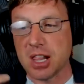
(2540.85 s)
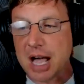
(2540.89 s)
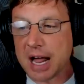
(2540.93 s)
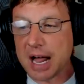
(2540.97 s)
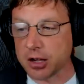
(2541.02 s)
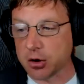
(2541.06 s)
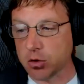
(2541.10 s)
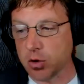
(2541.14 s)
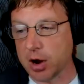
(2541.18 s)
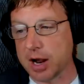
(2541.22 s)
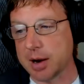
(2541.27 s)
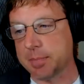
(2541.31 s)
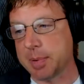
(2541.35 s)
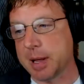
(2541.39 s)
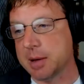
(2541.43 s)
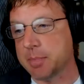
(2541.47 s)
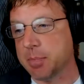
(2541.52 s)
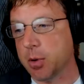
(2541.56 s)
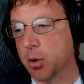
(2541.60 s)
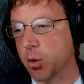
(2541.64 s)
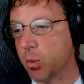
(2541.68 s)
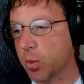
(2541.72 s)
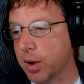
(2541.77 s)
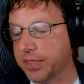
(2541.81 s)
lot of great
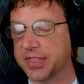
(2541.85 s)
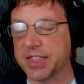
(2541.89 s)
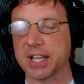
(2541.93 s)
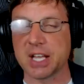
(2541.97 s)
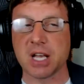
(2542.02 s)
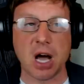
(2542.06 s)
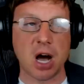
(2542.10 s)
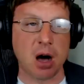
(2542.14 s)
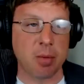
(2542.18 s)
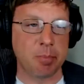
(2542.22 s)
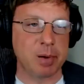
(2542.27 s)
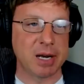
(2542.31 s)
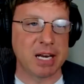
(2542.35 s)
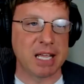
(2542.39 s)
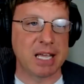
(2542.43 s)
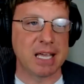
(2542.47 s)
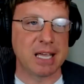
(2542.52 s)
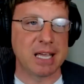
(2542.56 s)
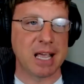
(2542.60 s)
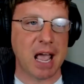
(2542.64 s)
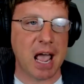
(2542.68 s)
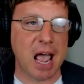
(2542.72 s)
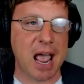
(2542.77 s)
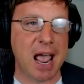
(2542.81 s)
people with the
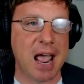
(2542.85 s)
company,